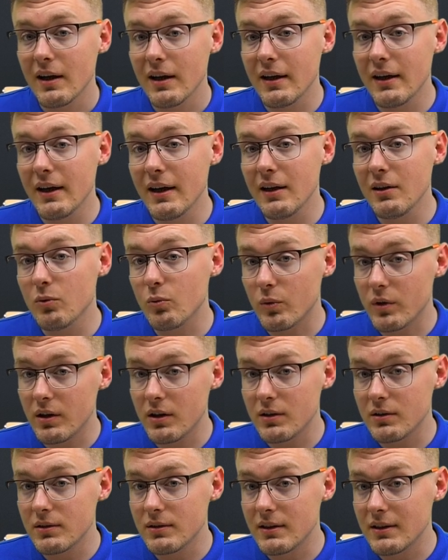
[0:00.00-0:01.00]
And
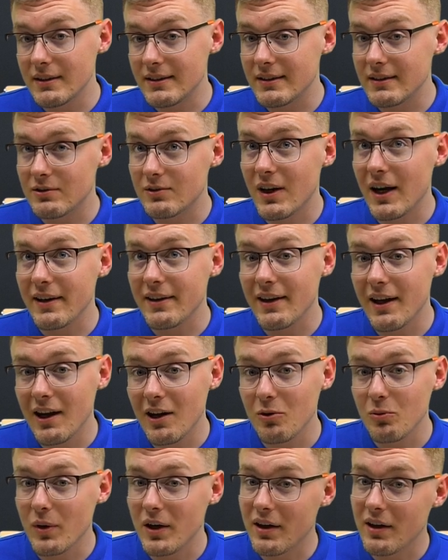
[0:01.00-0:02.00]
we're in, right
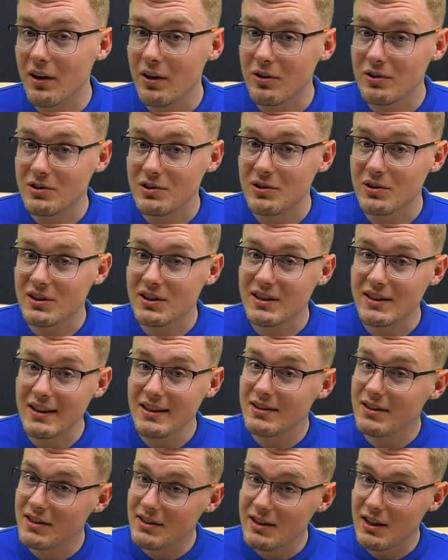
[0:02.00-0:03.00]
now we're going to
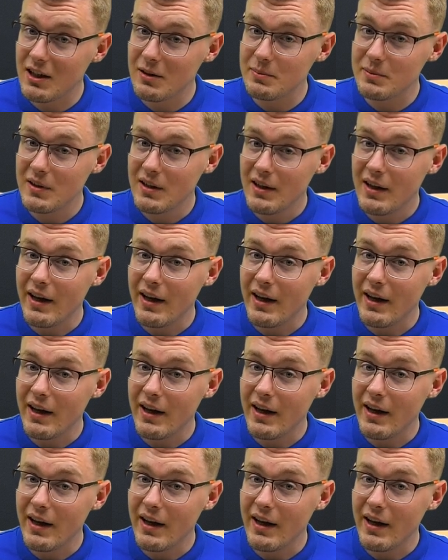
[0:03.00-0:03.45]
set this up